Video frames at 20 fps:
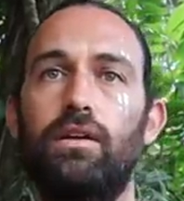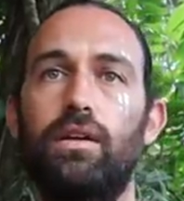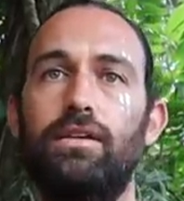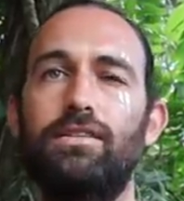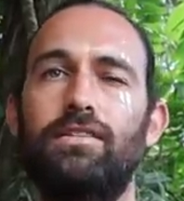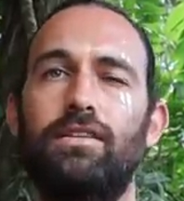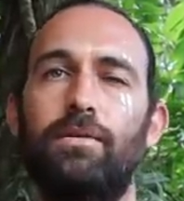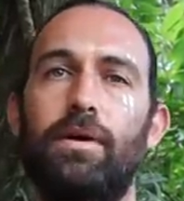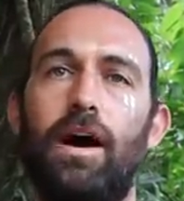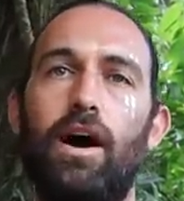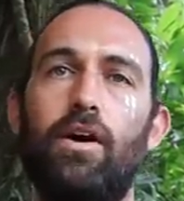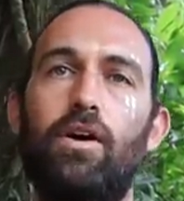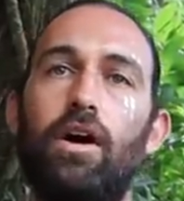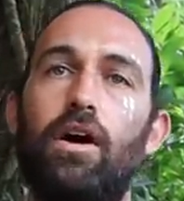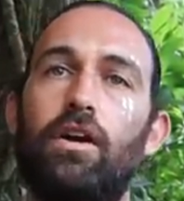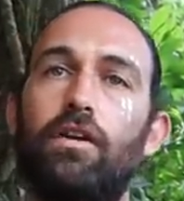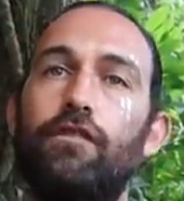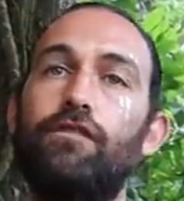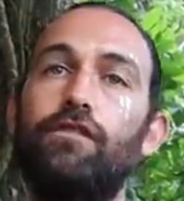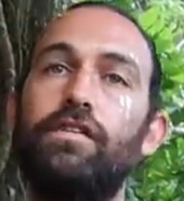is about
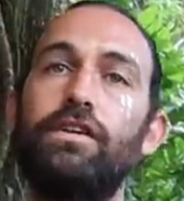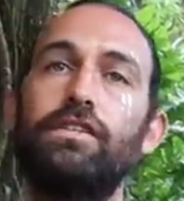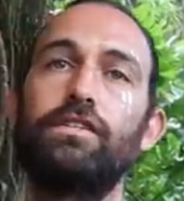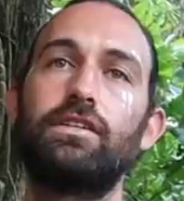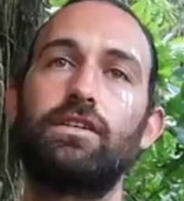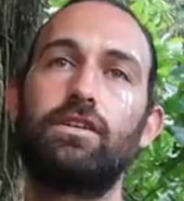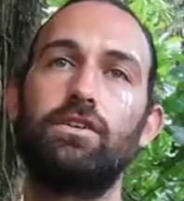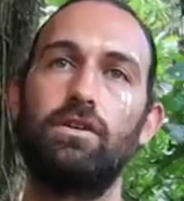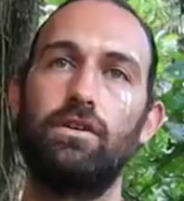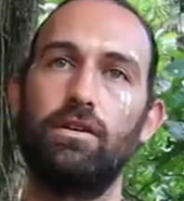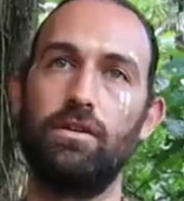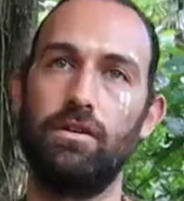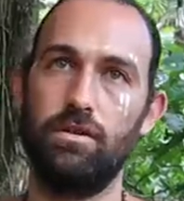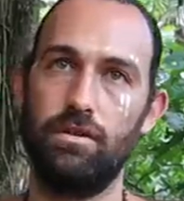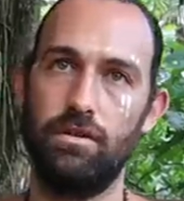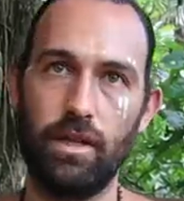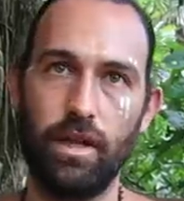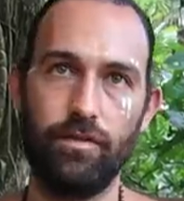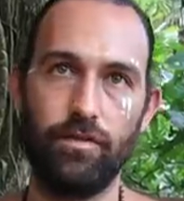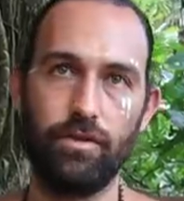on a physical
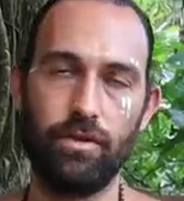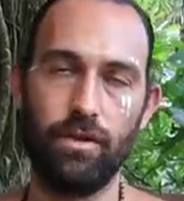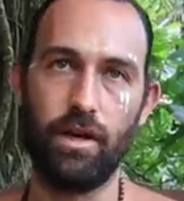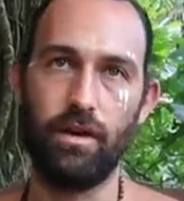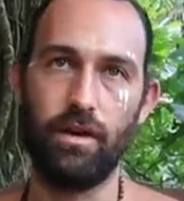level.